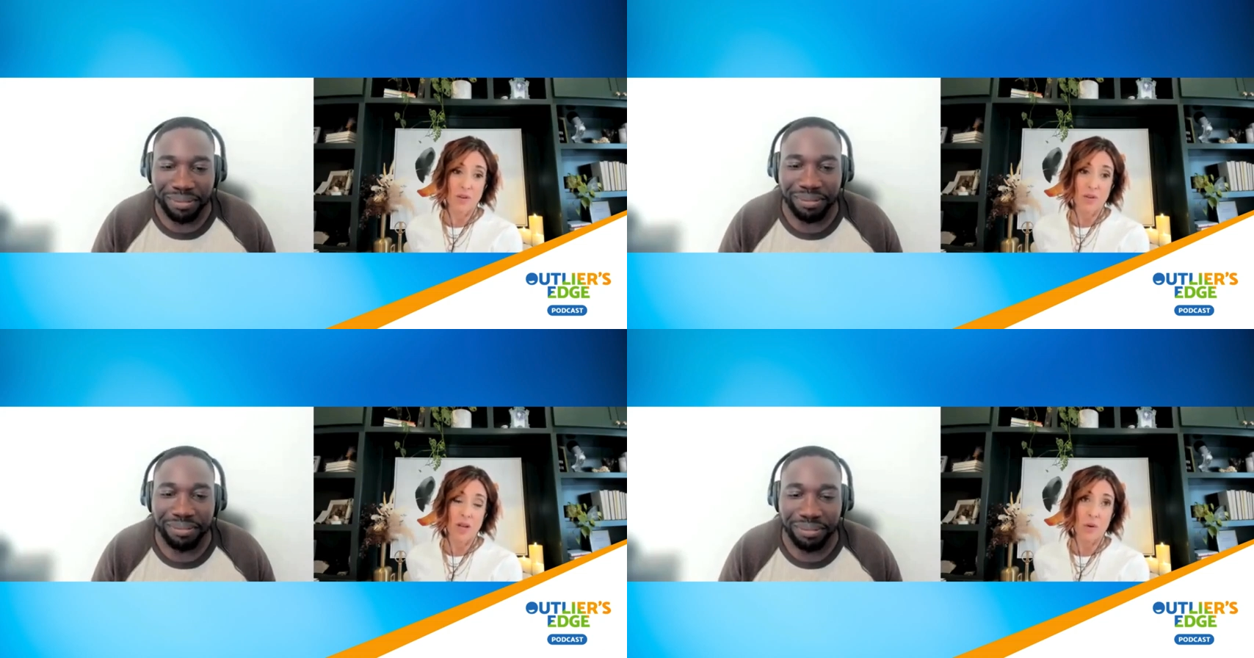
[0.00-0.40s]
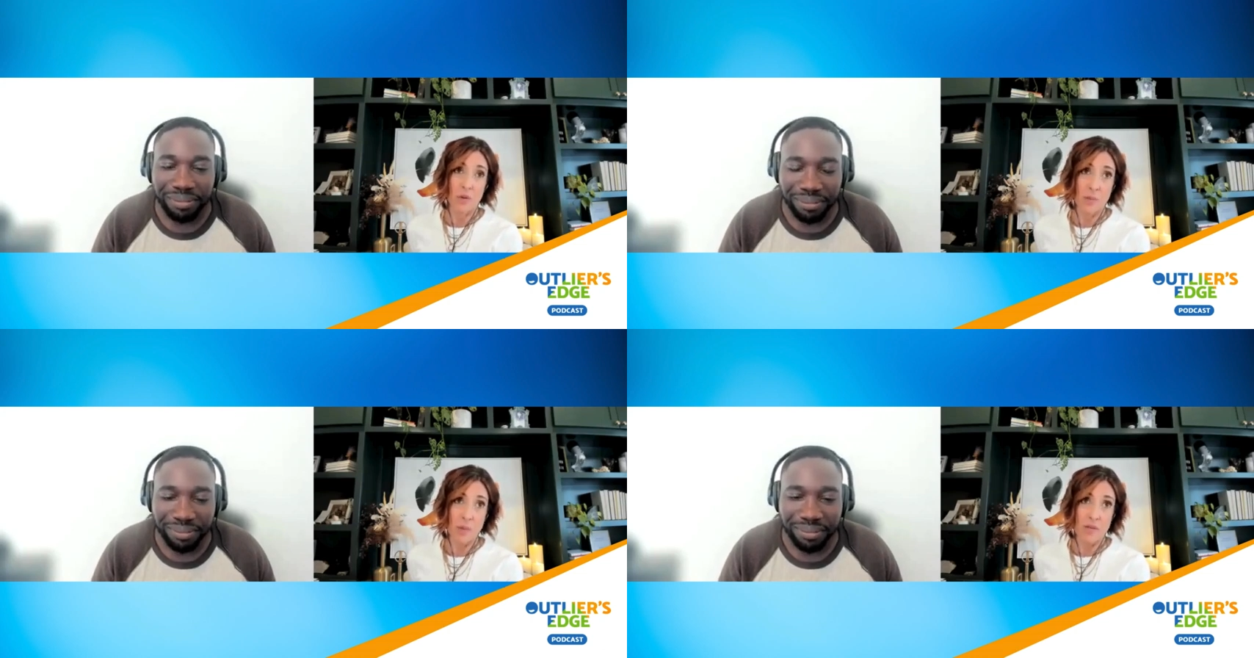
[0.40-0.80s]
Speaker 1: not
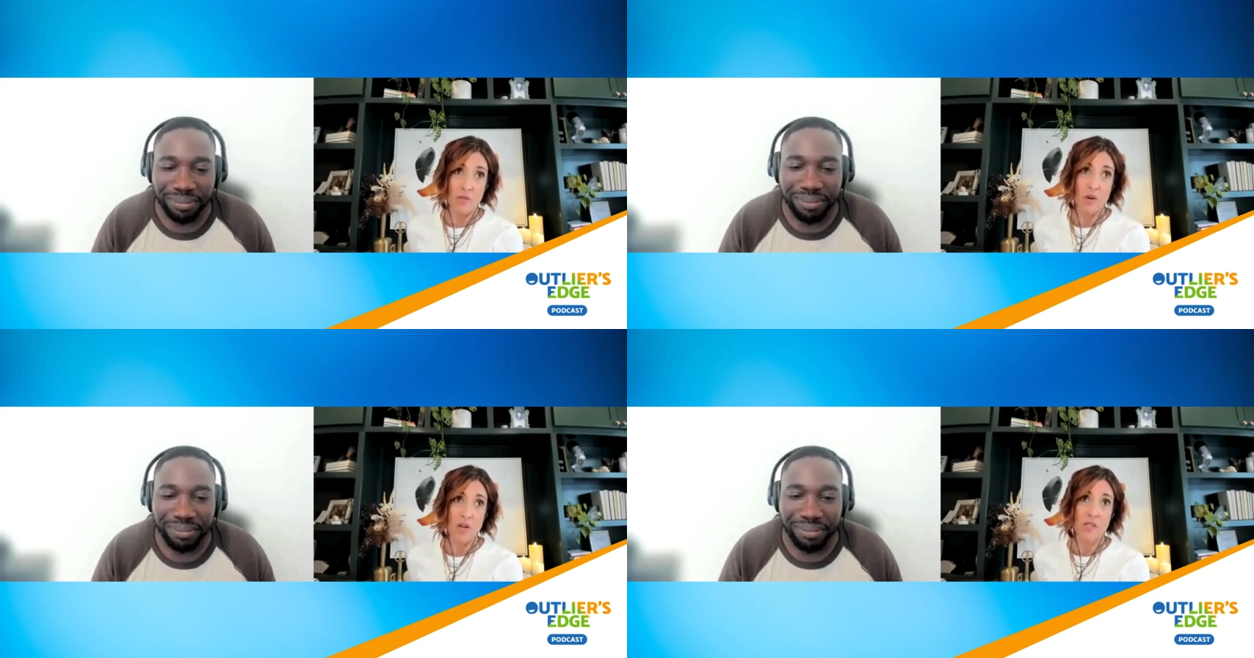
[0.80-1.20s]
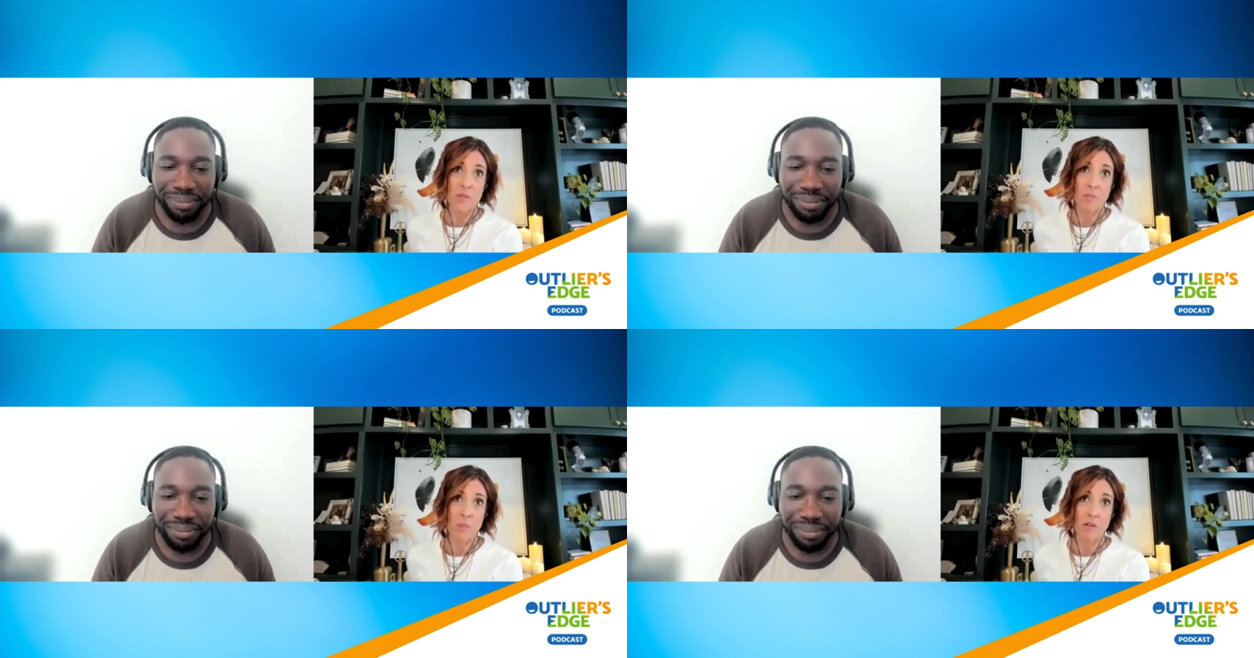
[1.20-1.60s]
only my
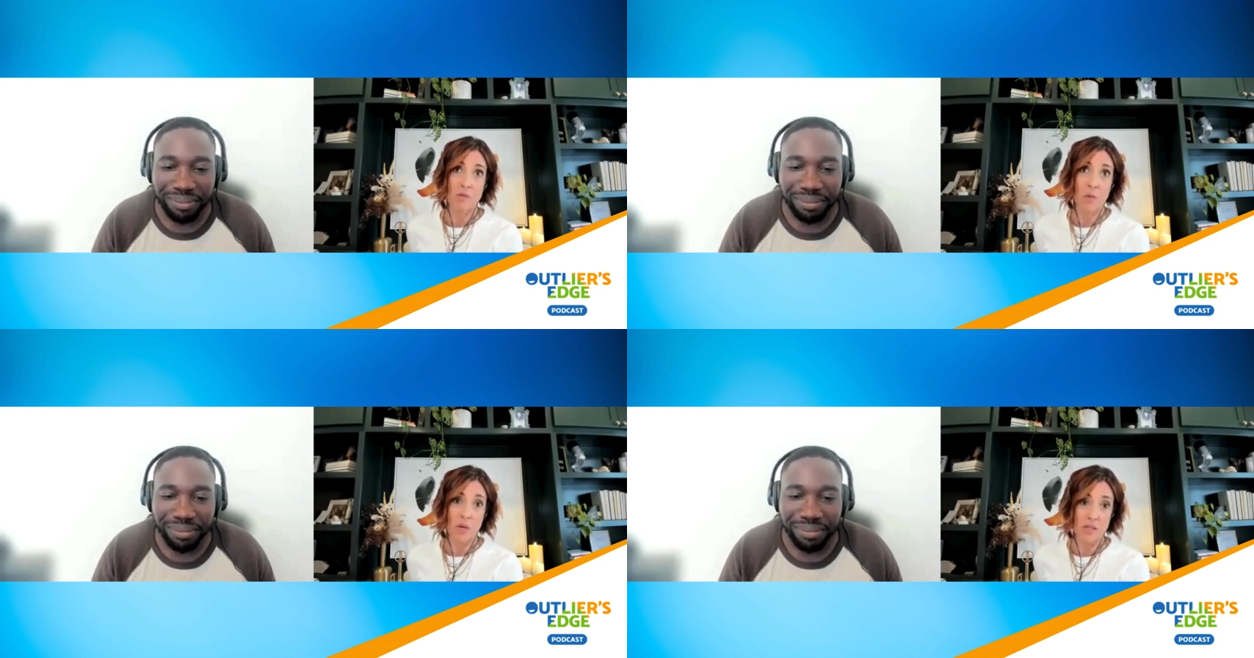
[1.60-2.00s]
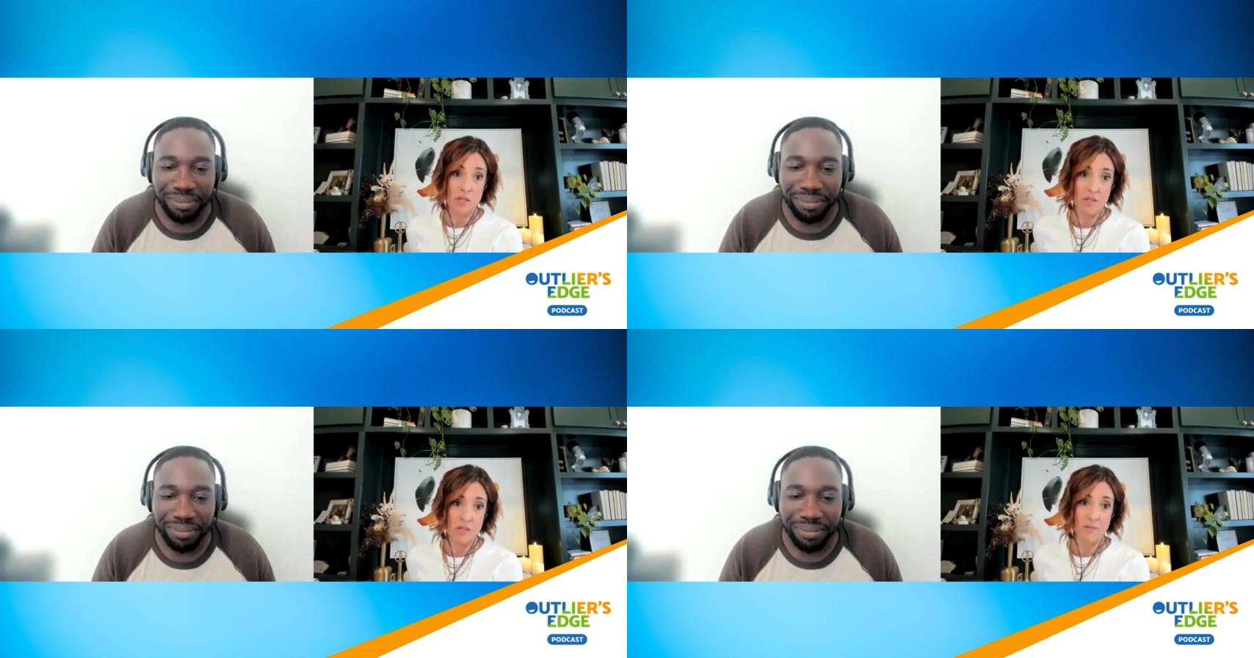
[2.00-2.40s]
voice, but
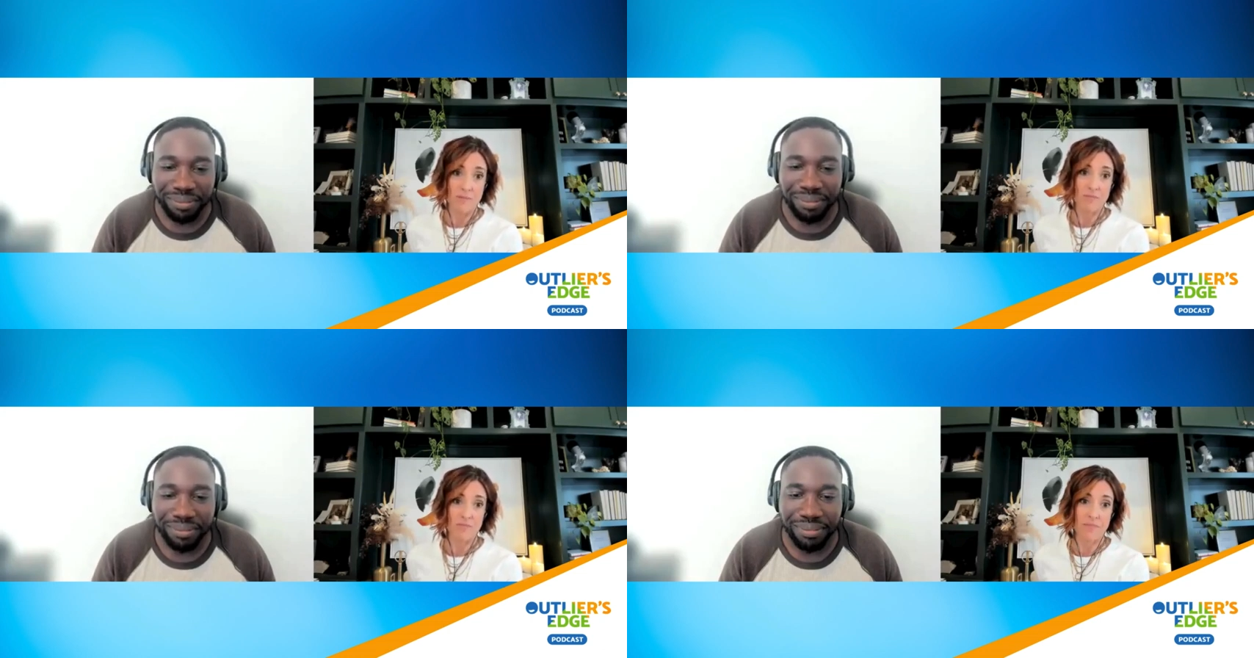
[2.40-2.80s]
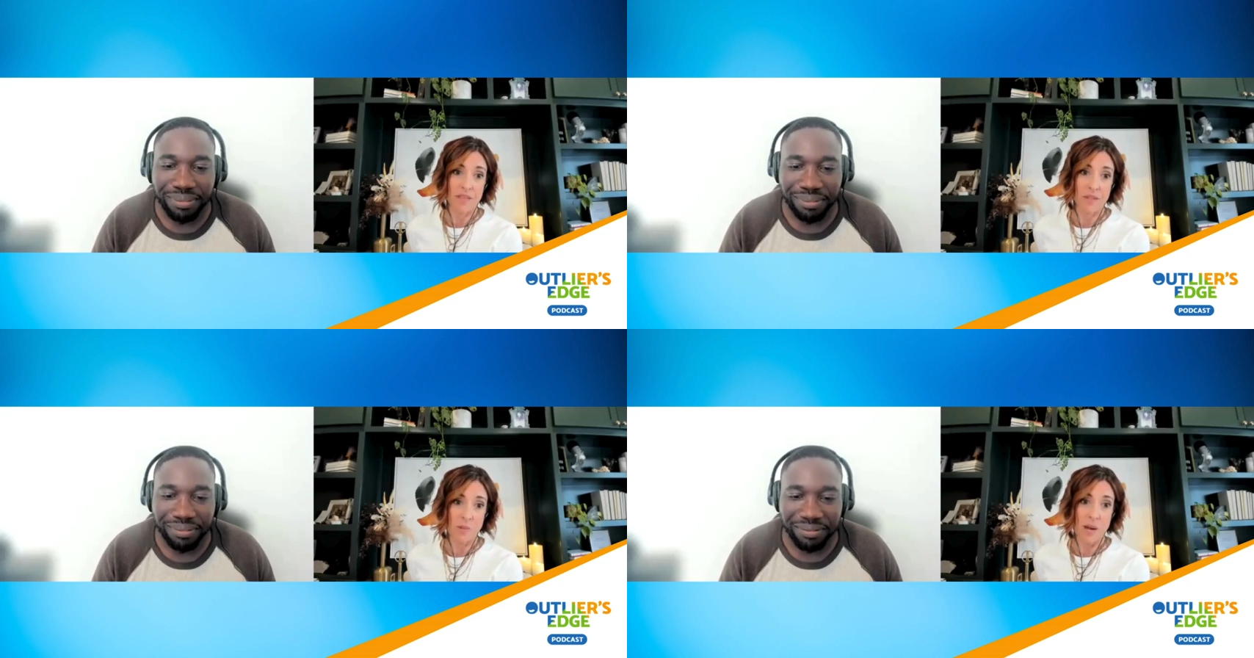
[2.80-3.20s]
voices.
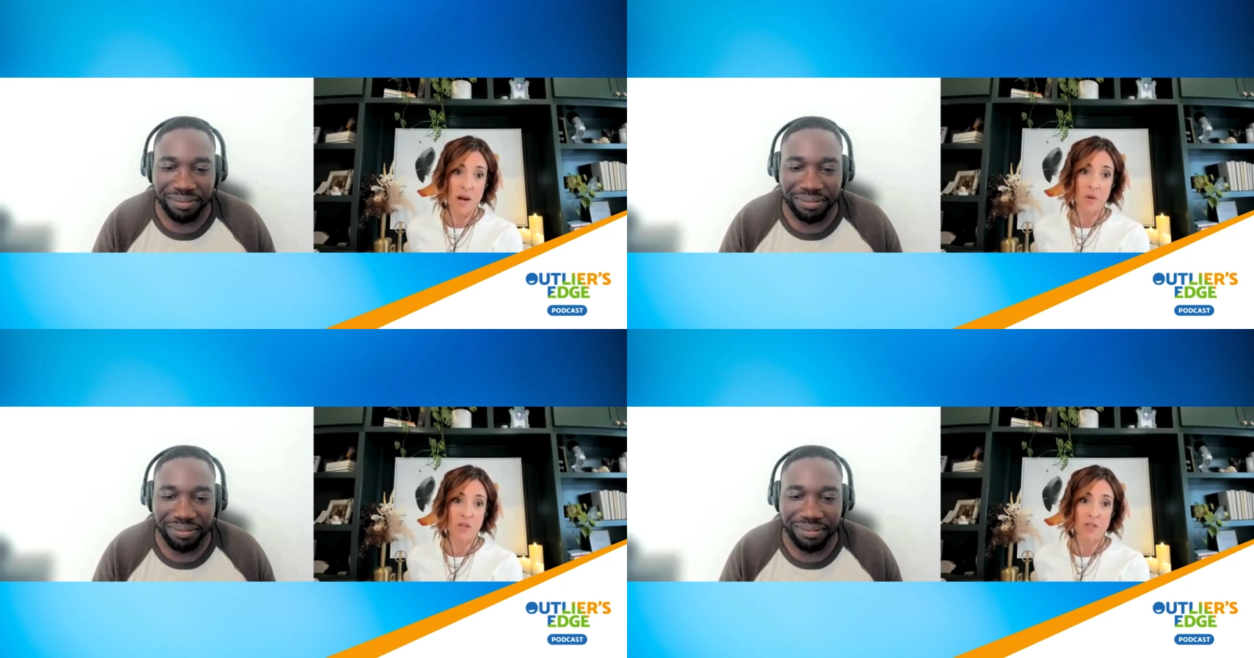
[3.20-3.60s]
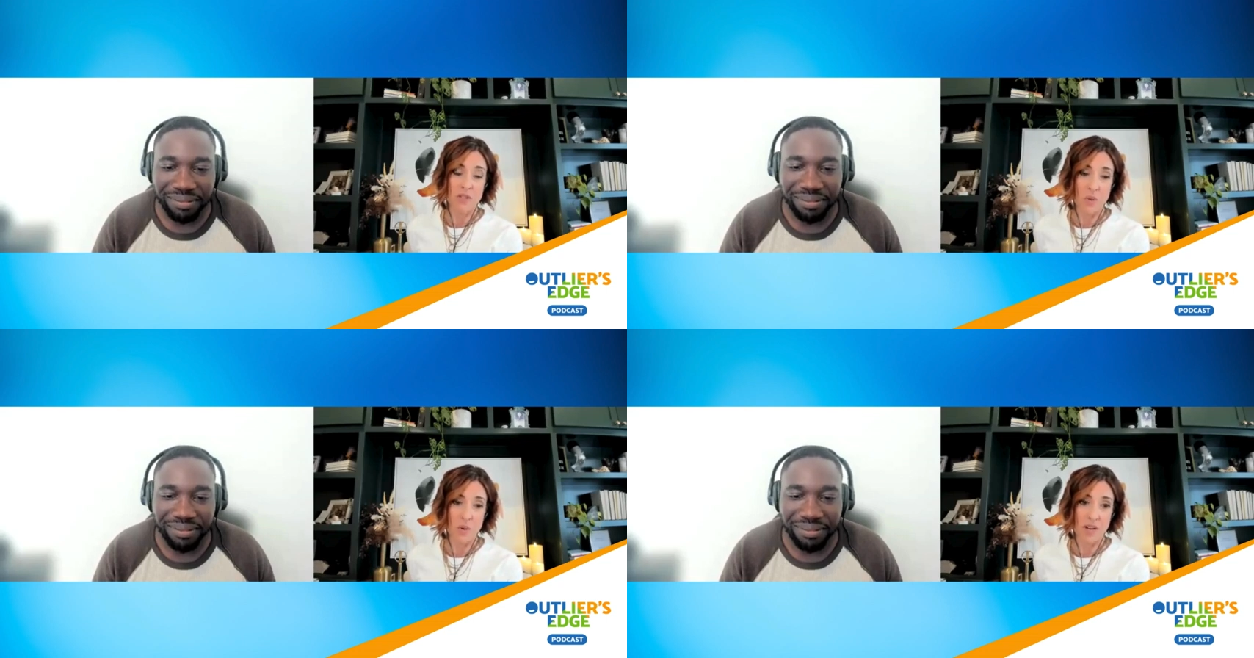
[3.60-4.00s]
And there's power in
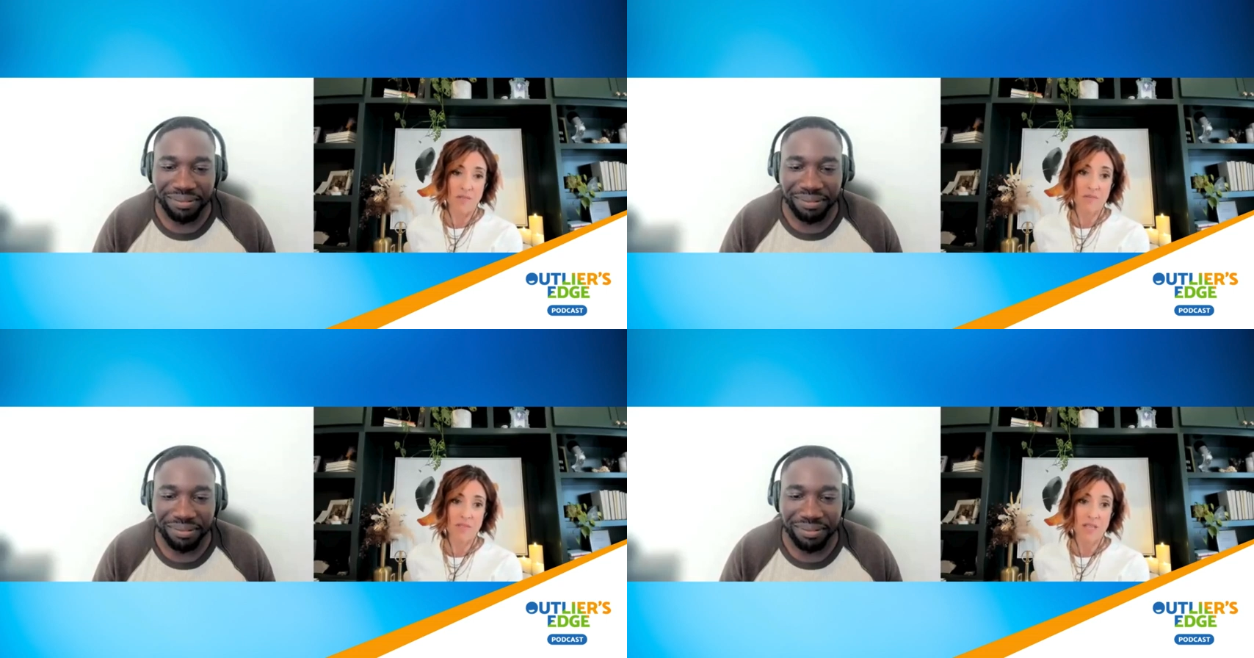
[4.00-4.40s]
story.